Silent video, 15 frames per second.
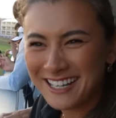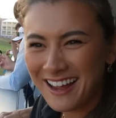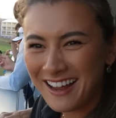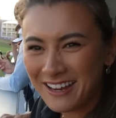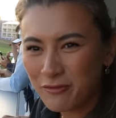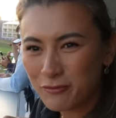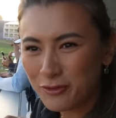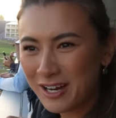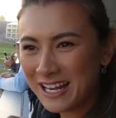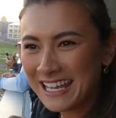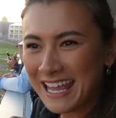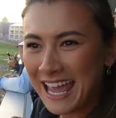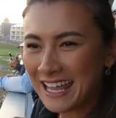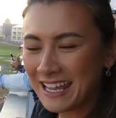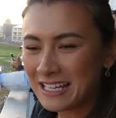like really
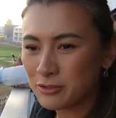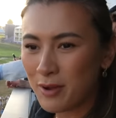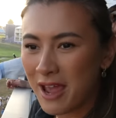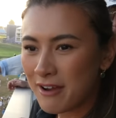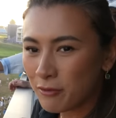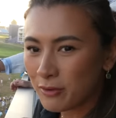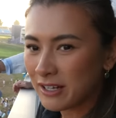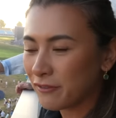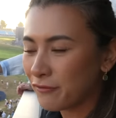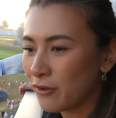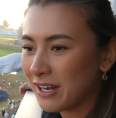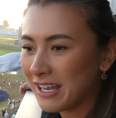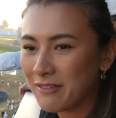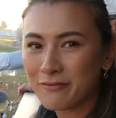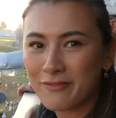getting into it. Everyone is
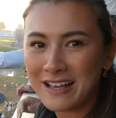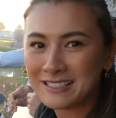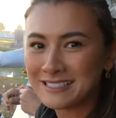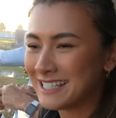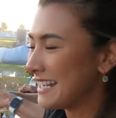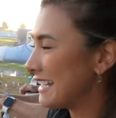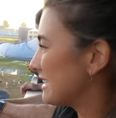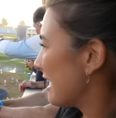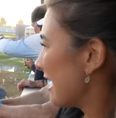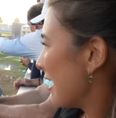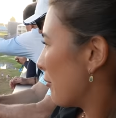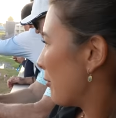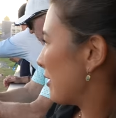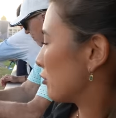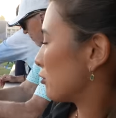fully invested,
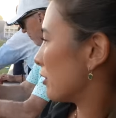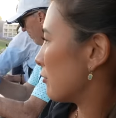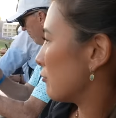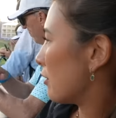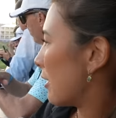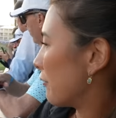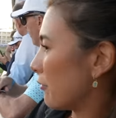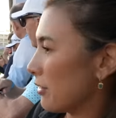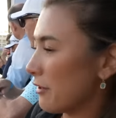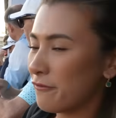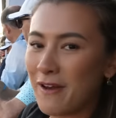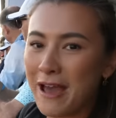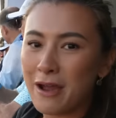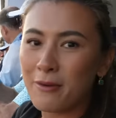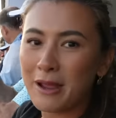whether it's on the rough, on the
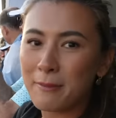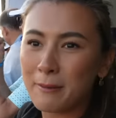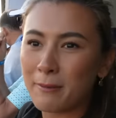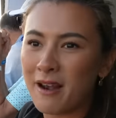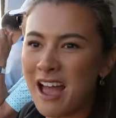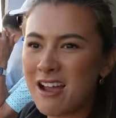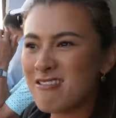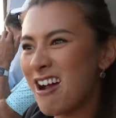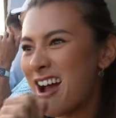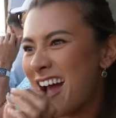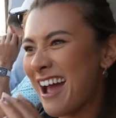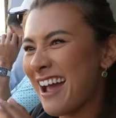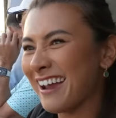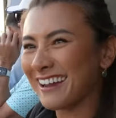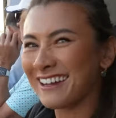fairway, people are like,
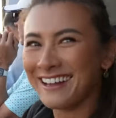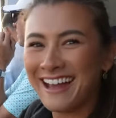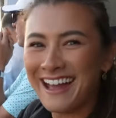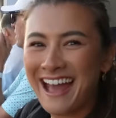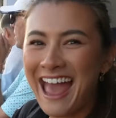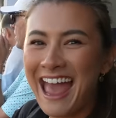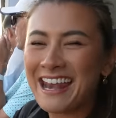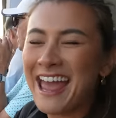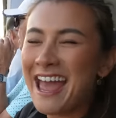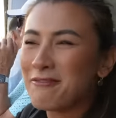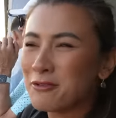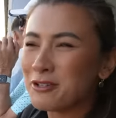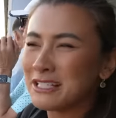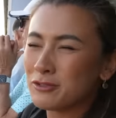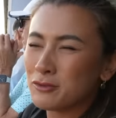woo! And
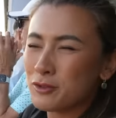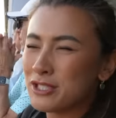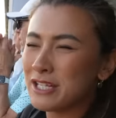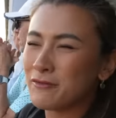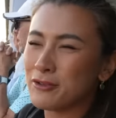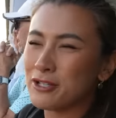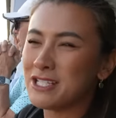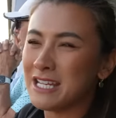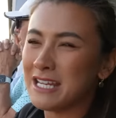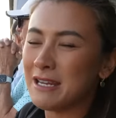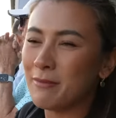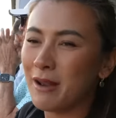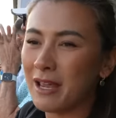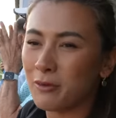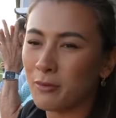everyone is rooting for a
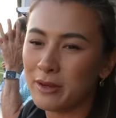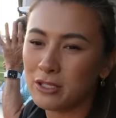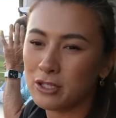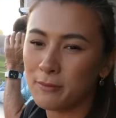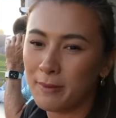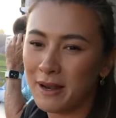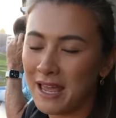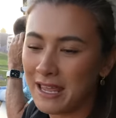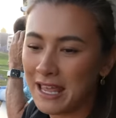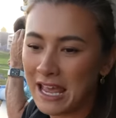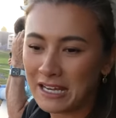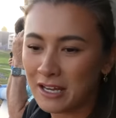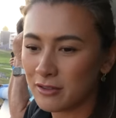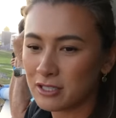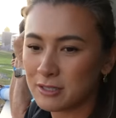team. Like when you play
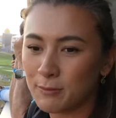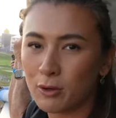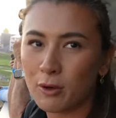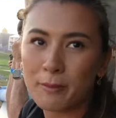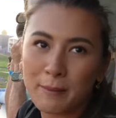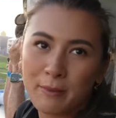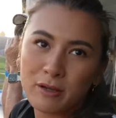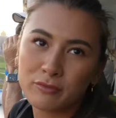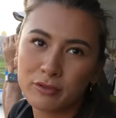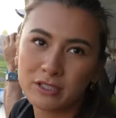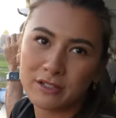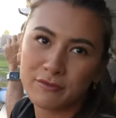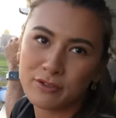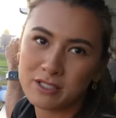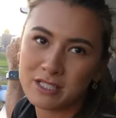any other sport, people are
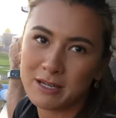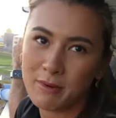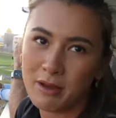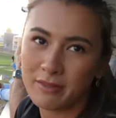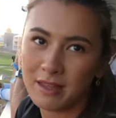rooting for a team, aren't